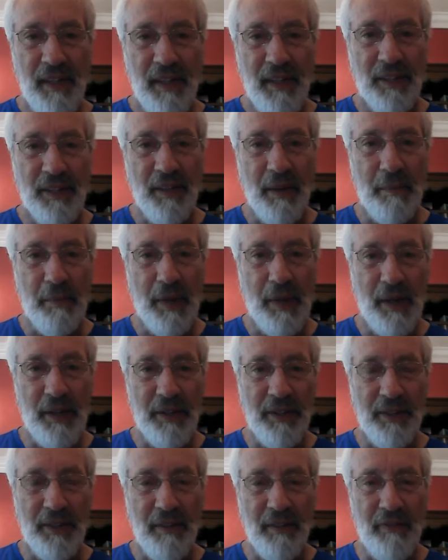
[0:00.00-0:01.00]
some
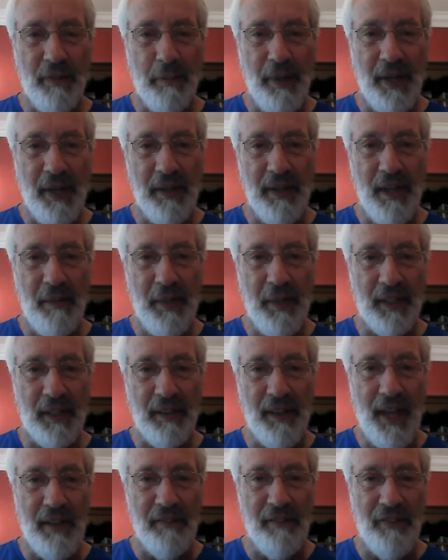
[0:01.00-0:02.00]
months of the pandemic
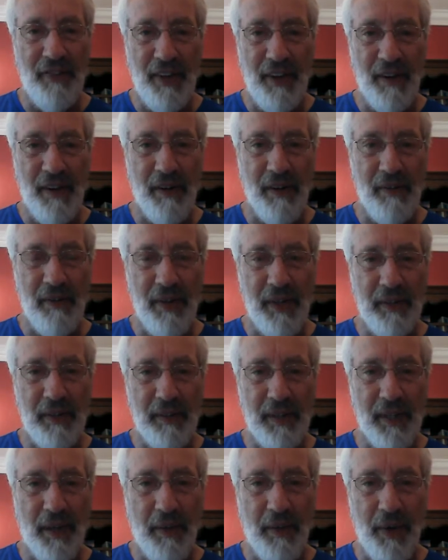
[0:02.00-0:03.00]
and that fear
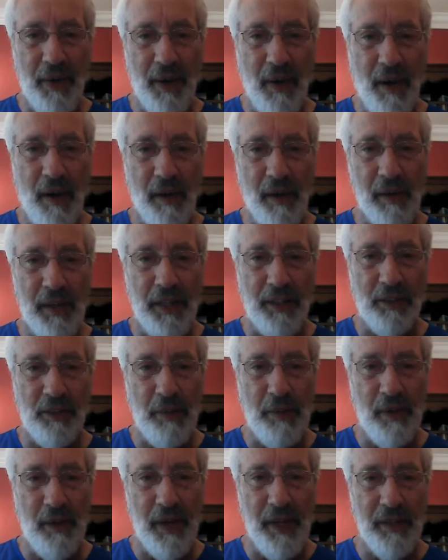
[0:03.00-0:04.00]
that we all
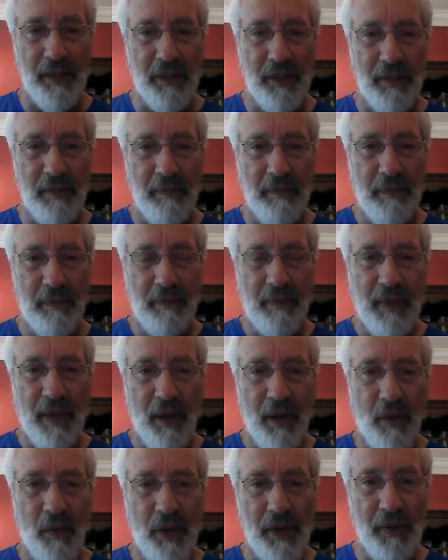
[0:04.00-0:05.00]
experienced,
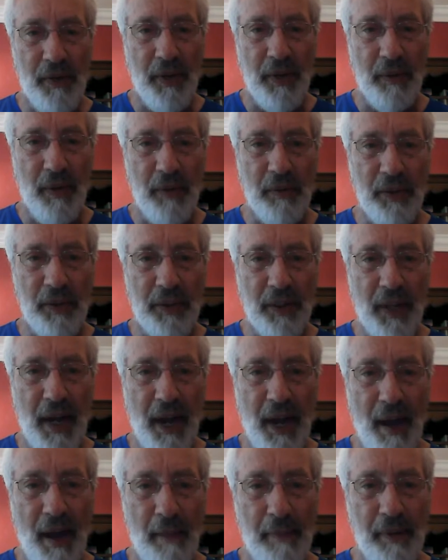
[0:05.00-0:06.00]
wondering what was going
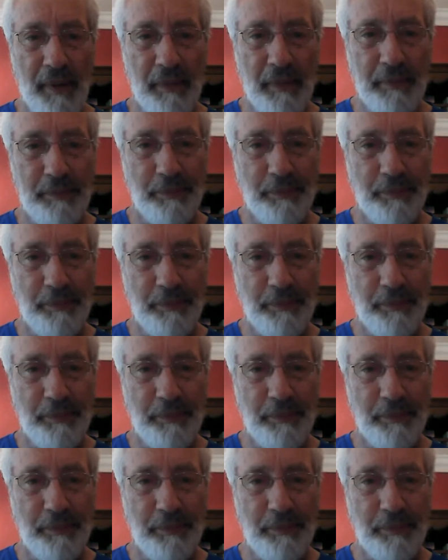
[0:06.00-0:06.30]
to happen.